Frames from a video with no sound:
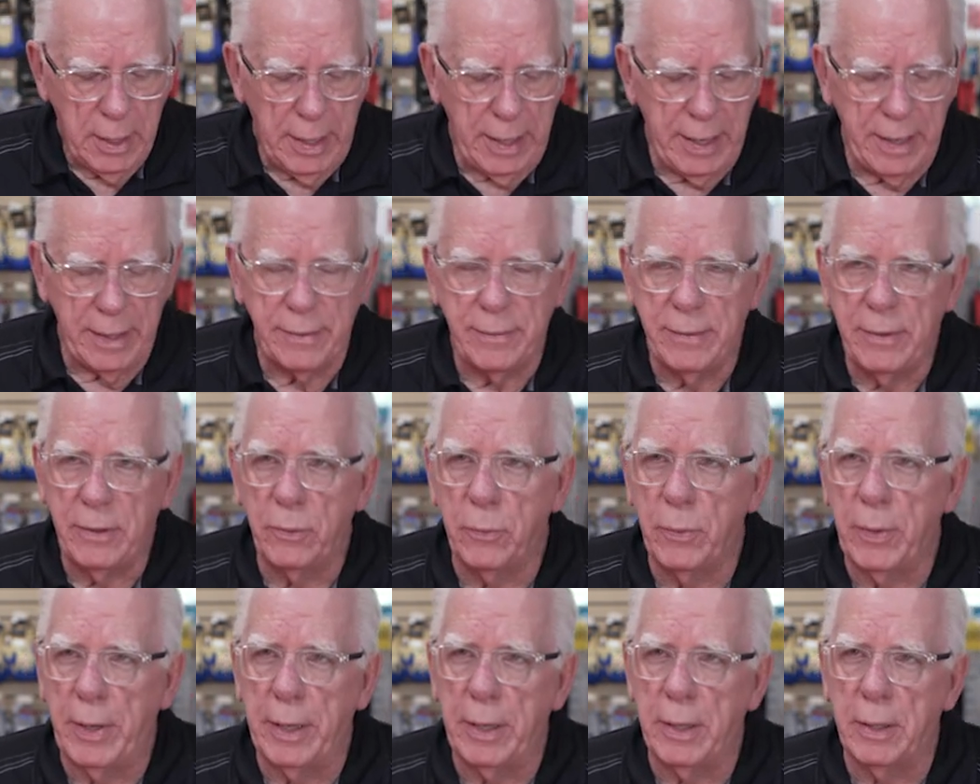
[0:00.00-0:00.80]
and
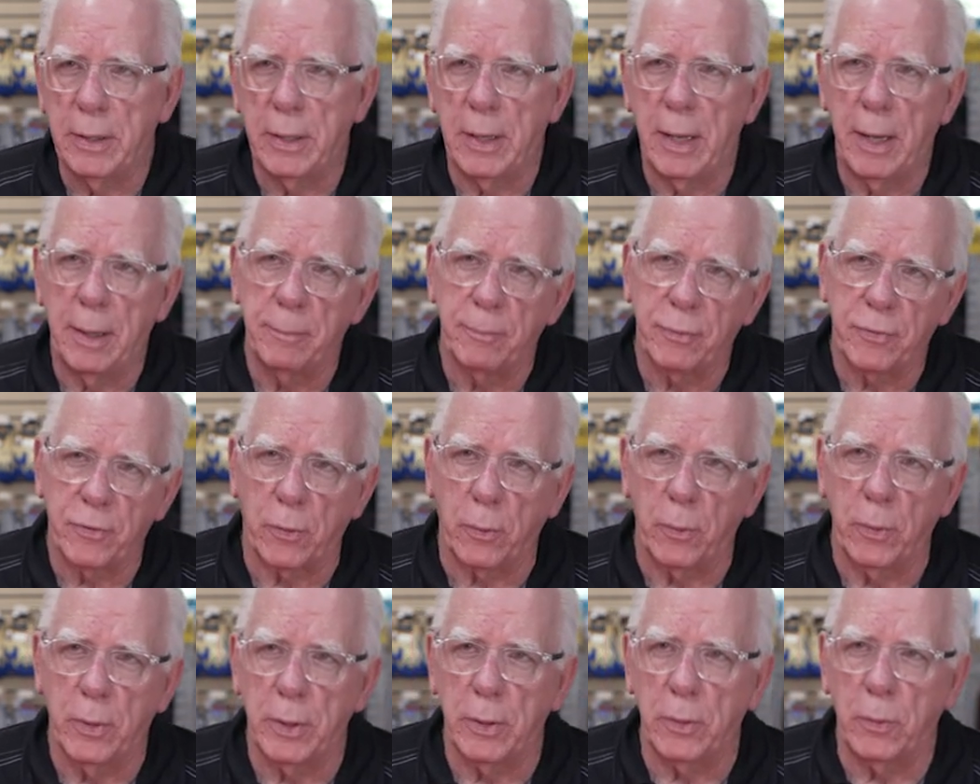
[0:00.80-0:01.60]
you end up
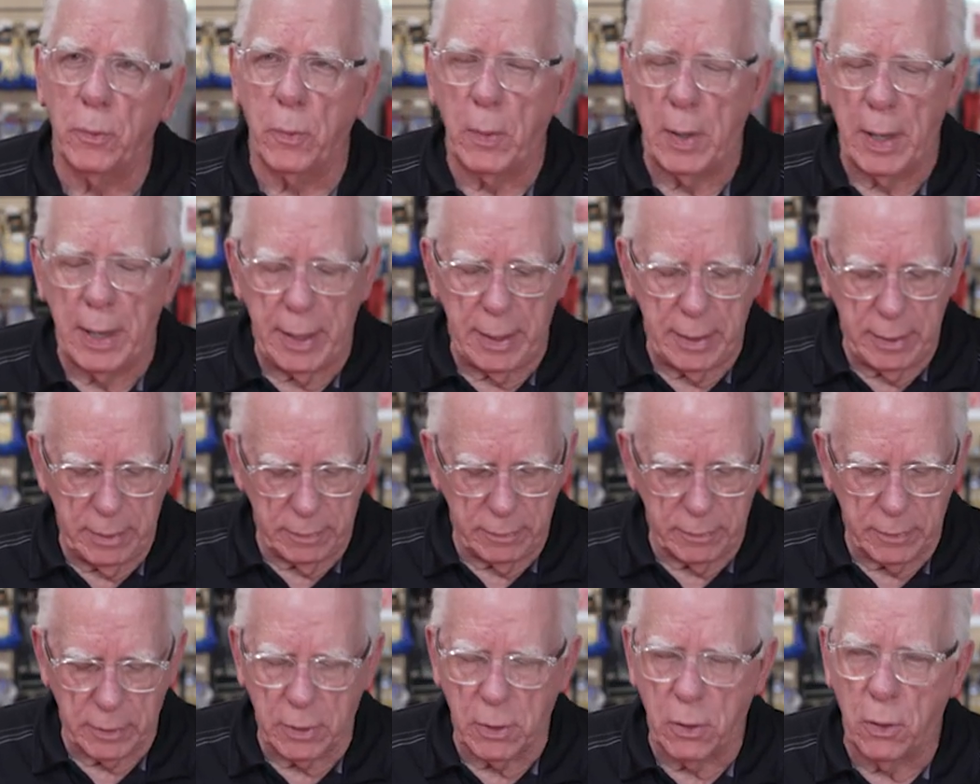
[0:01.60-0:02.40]
throwing away
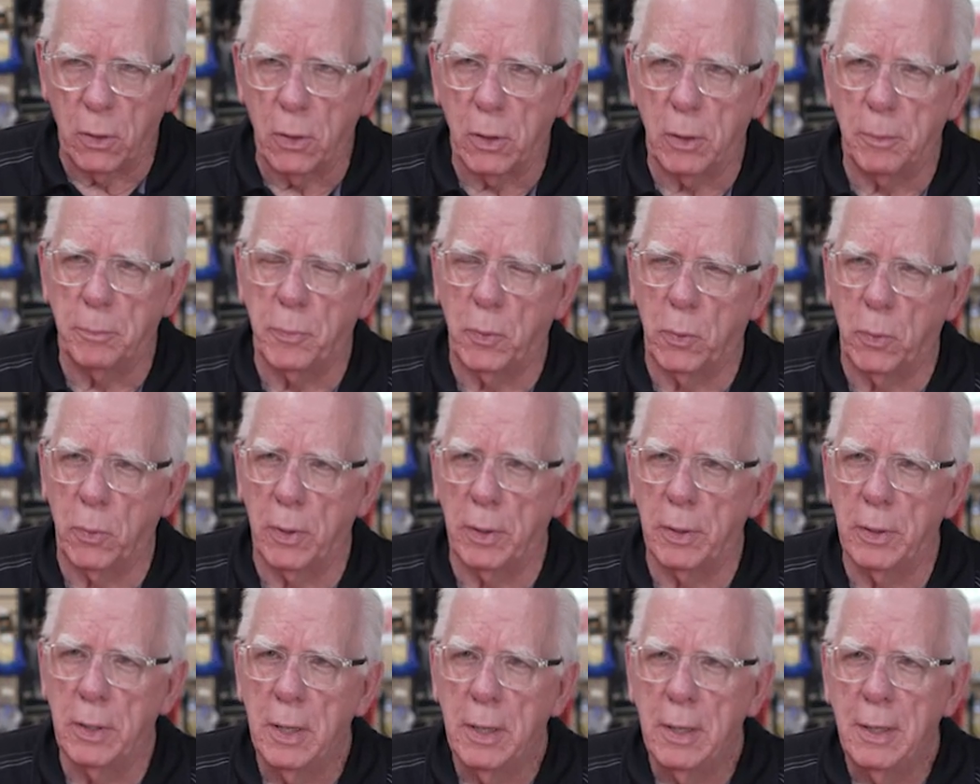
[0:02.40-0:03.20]
the
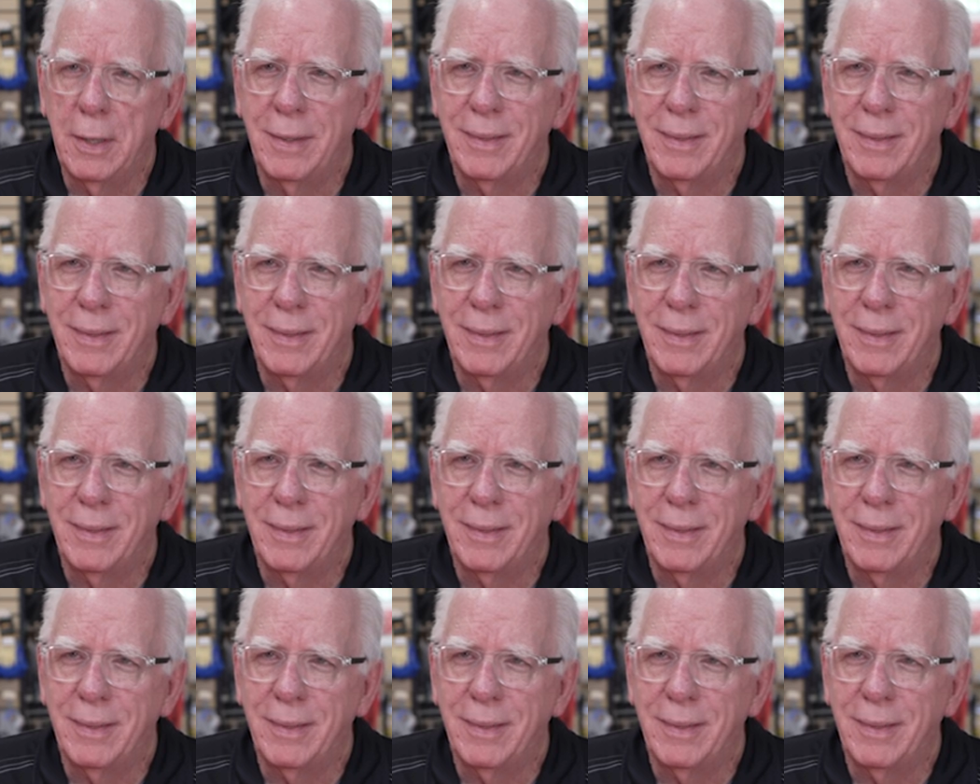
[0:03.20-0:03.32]
cardboard.